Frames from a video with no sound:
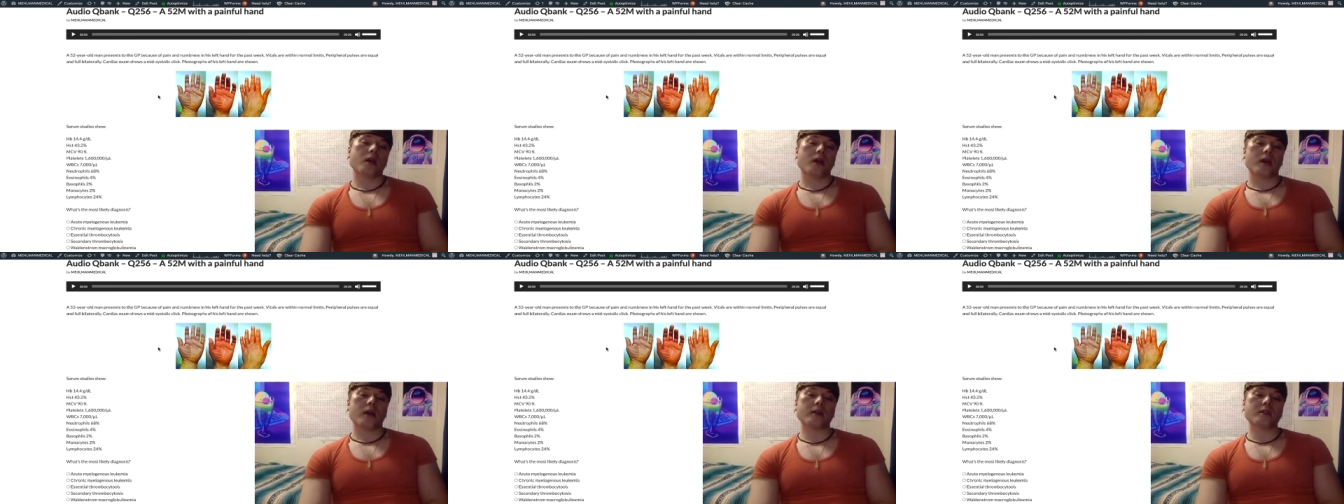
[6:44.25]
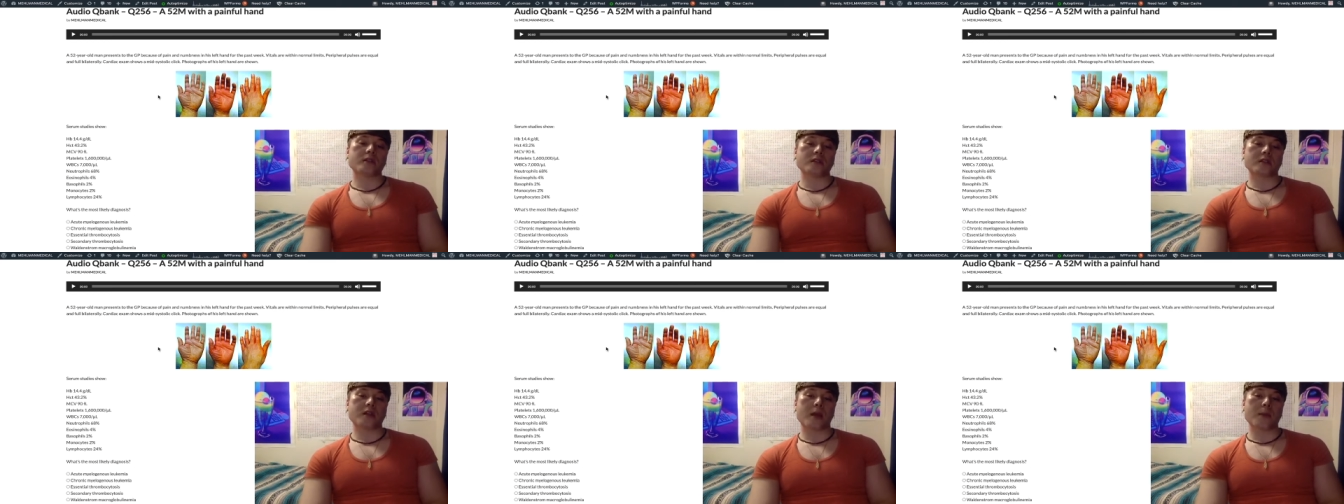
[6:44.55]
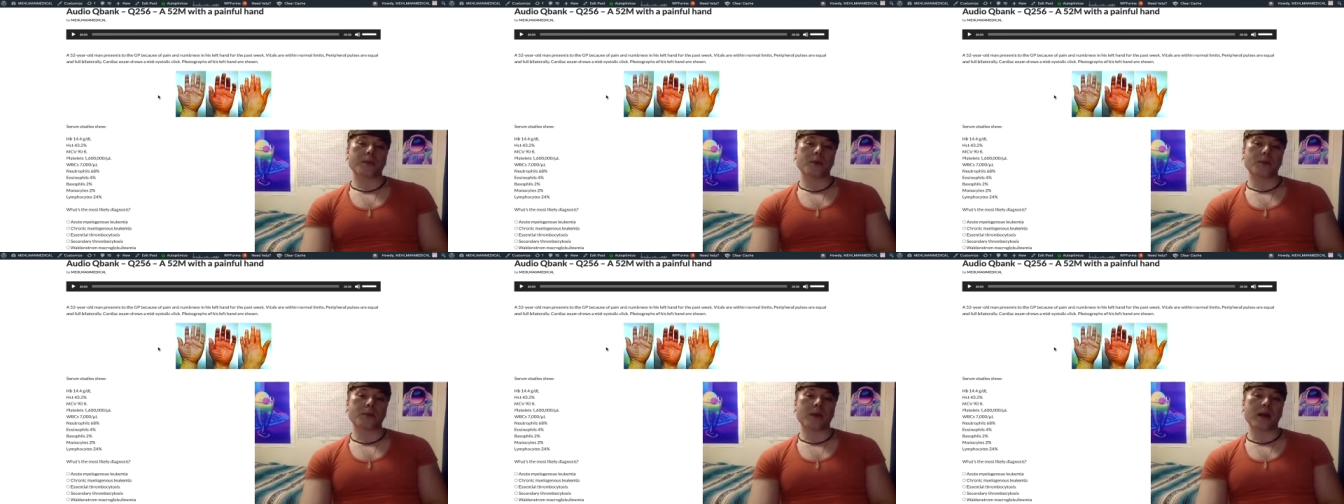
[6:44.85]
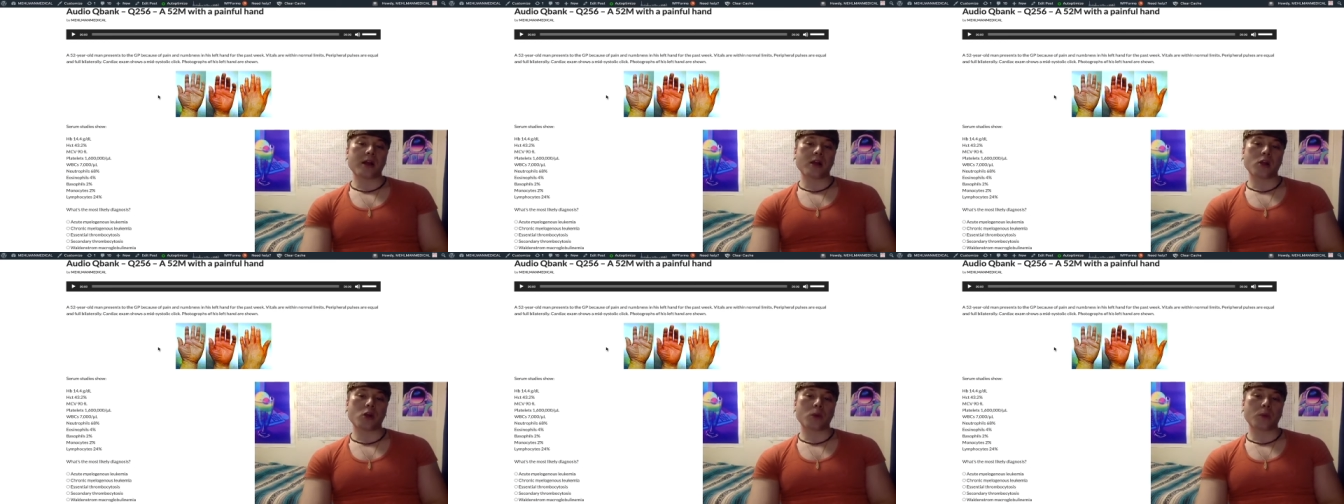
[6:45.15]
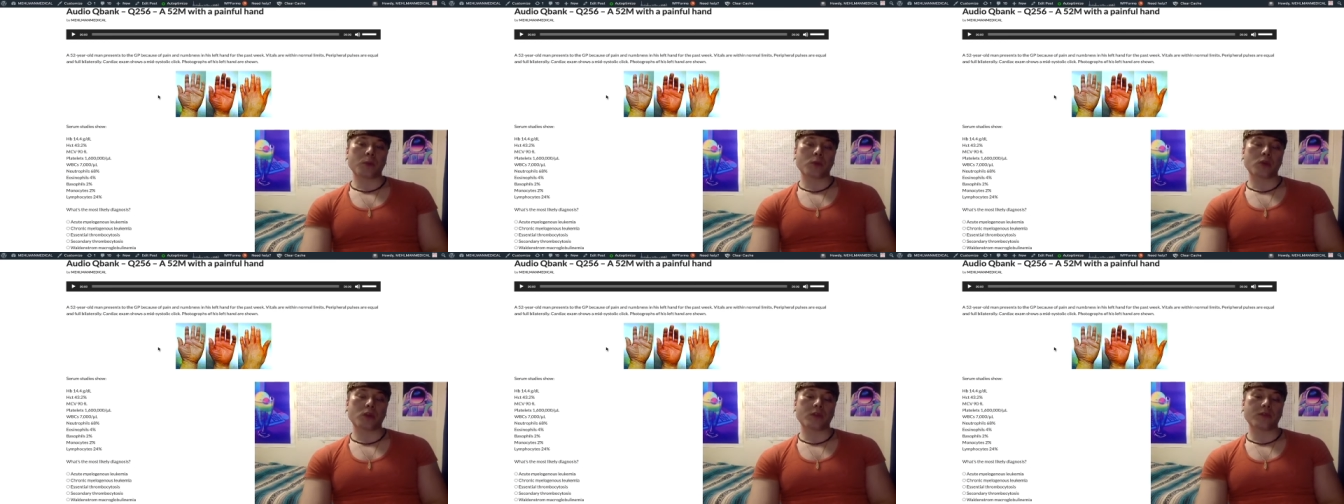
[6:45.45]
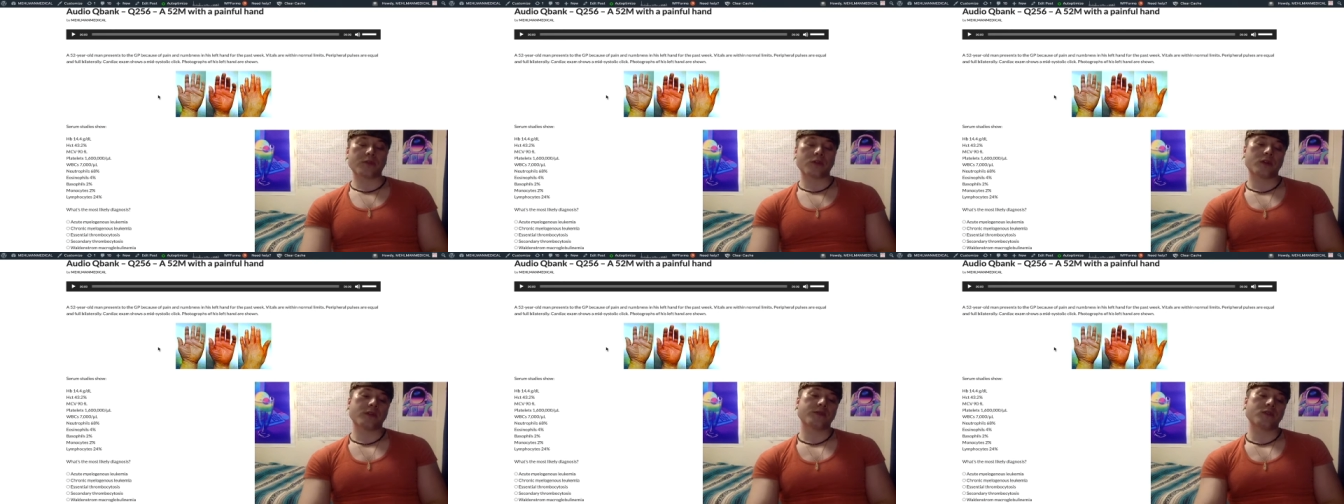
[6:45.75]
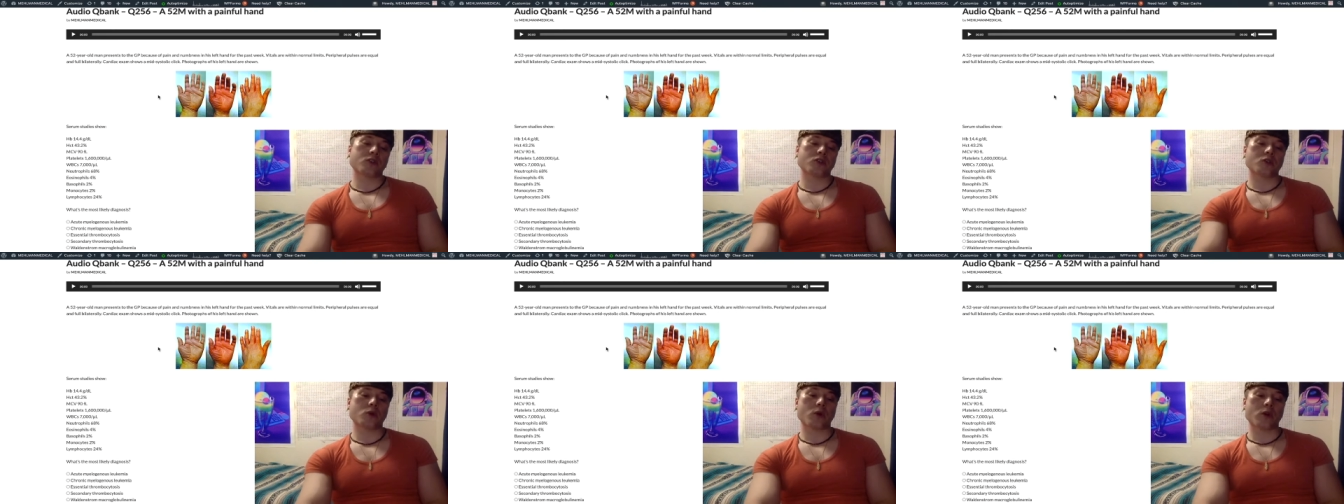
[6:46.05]
It's a type of myeloproliferative
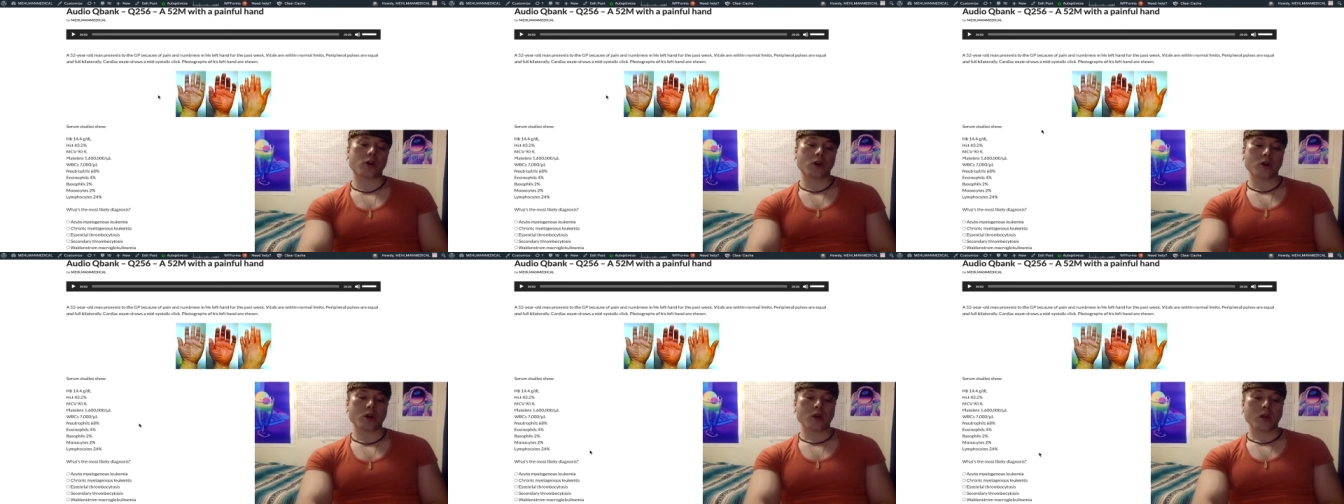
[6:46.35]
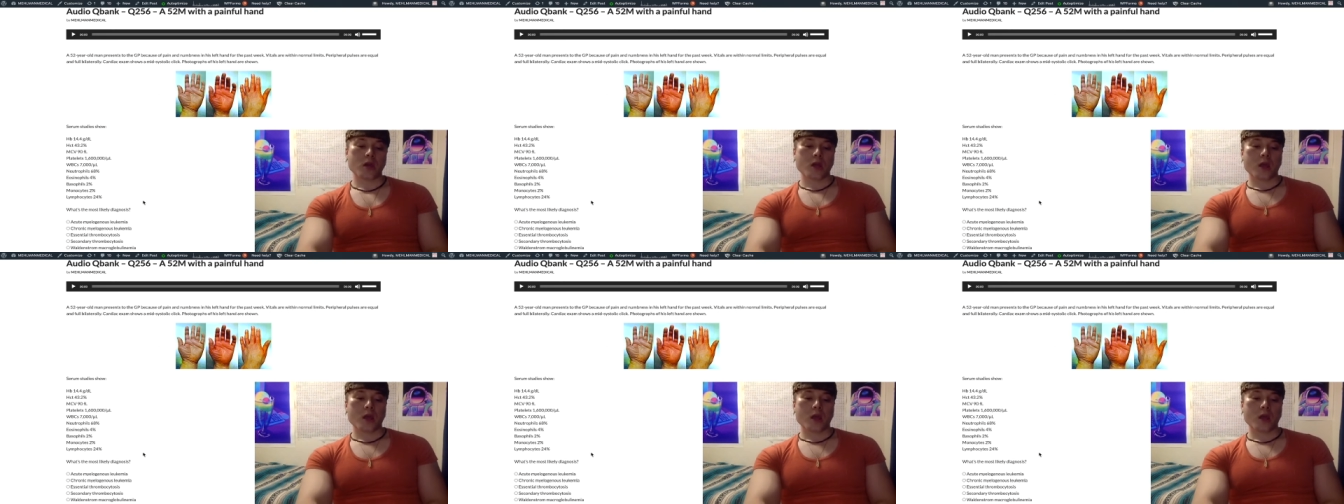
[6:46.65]
disorder.